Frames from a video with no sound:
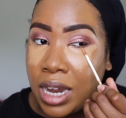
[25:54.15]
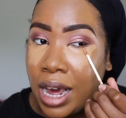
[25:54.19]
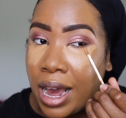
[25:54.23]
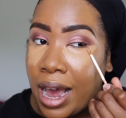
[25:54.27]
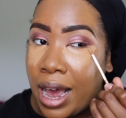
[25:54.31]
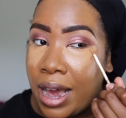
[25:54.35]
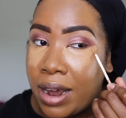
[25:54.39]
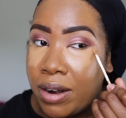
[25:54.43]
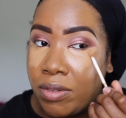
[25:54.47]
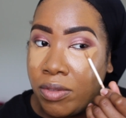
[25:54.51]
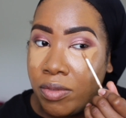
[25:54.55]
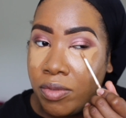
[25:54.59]

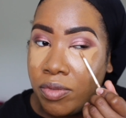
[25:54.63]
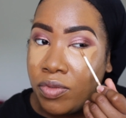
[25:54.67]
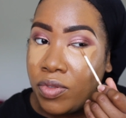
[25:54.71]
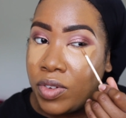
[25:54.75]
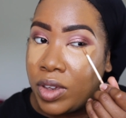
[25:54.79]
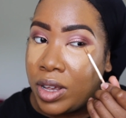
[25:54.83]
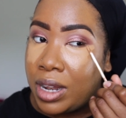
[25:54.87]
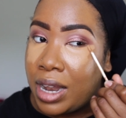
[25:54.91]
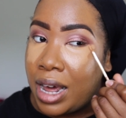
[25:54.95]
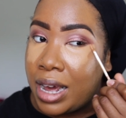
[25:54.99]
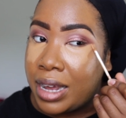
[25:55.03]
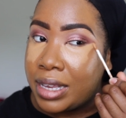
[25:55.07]
Like, I don't
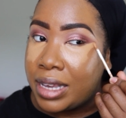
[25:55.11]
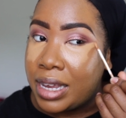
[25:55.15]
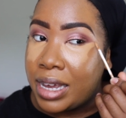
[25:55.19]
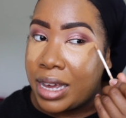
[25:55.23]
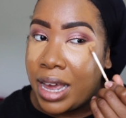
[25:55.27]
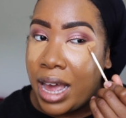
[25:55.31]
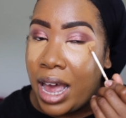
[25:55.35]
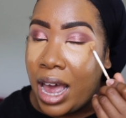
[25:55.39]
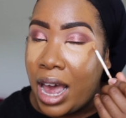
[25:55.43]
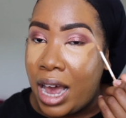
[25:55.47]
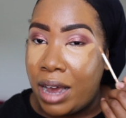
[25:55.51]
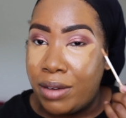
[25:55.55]
feel like they
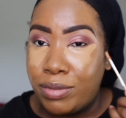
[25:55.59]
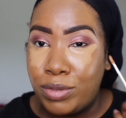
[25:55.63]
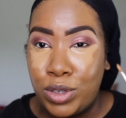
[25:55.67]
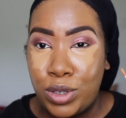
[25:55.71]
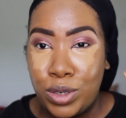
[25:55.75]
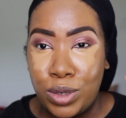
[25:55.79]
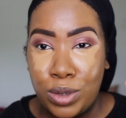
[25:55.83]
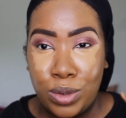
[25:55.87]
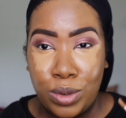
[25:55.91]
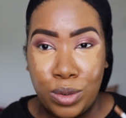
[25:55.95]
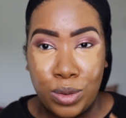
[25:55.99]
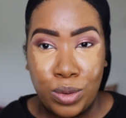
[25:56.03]
have
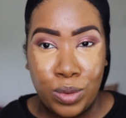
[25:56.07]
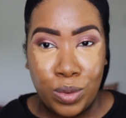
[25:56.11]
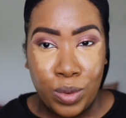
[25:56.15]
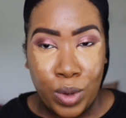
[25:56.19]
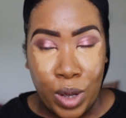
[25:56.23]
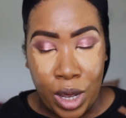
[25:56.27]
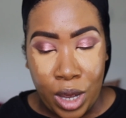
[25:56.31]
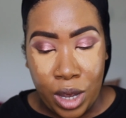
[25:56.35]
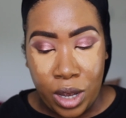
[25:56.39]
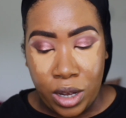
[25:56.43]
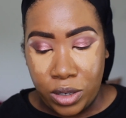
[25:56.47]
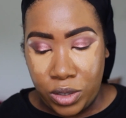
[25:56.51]
to
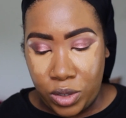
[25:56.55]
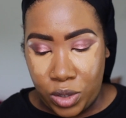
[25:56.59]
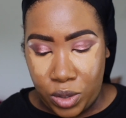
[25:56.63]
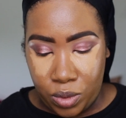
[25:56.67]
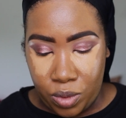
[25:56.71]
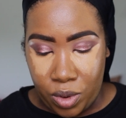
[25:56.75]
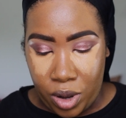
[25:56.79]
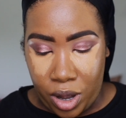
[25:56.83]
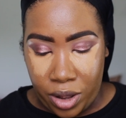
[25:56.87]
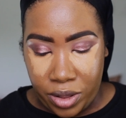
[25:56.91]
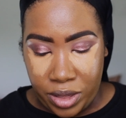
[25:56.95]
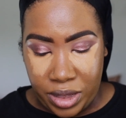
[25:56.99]

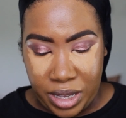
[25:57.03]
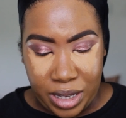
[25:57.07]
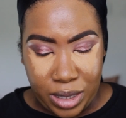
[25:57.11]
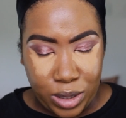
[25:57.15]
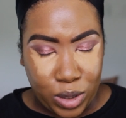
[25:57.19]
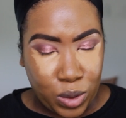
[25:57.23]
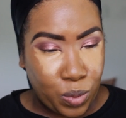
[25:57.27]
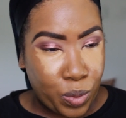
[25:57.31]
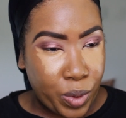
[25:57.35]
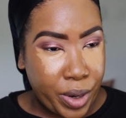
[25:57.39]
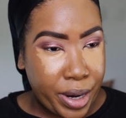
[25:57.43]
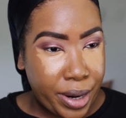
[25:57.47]
do all
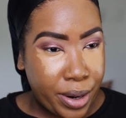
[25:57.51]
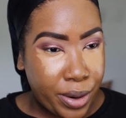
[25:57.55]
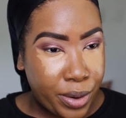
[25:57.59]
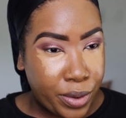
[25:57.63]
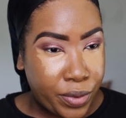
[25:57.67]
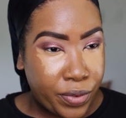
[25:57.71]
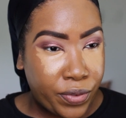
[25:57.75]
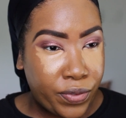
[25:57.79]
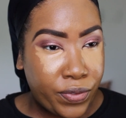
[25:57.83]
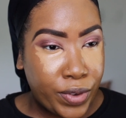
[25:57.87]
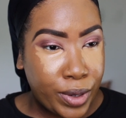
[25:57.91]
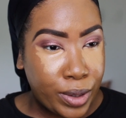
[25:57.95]
these
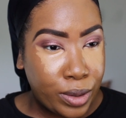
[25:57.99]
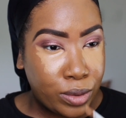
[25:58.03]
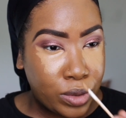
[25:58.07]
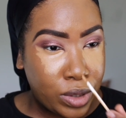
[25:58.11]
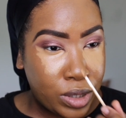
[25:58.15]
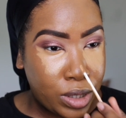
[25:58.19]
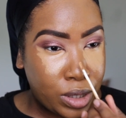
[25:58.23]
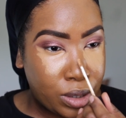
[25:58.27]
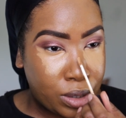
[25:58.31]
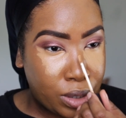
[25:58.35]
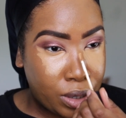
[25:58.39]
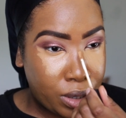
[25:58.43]
weird
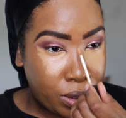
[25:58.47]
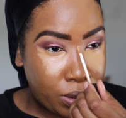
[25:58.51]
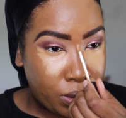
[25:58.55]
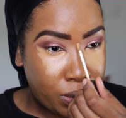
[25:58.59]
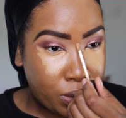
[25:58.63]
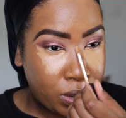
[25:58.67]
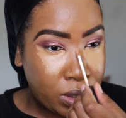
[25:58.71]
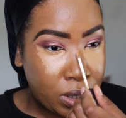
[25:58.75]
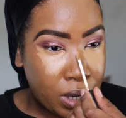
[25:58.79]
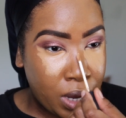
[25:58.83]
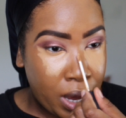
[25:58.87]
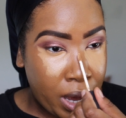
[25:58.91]

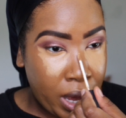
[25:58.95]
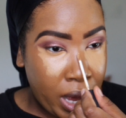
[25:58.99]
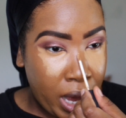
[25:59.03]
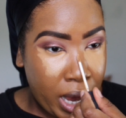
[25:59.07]
filters